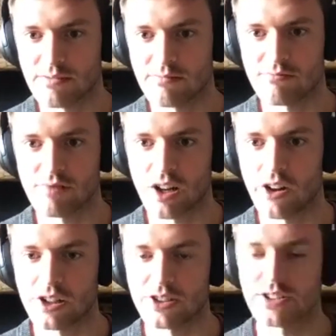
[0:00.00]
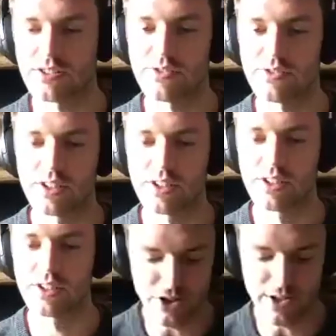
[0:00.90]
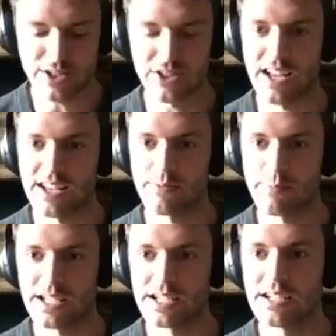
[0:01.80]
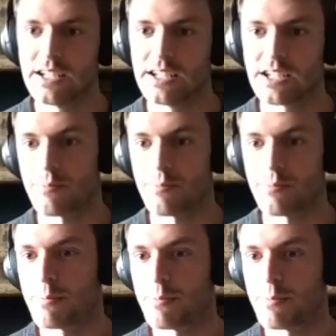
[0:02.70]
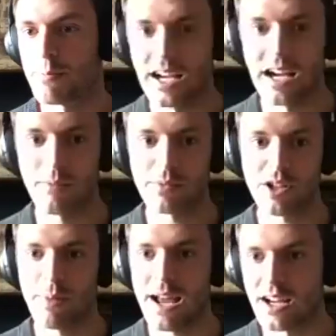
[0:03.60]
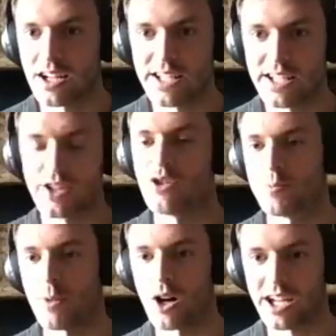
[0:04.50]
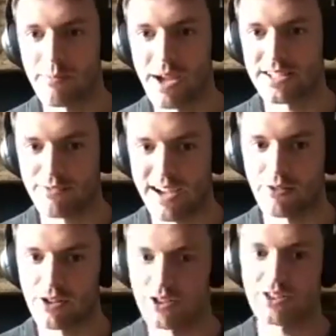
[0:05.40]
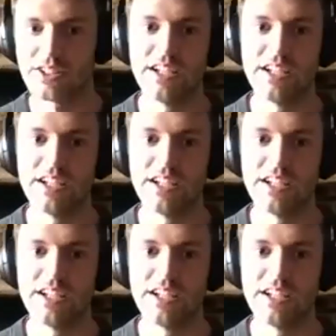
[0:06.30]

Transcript: regardless of revenue. It just has to be compelling idea, huge market, amazing founders,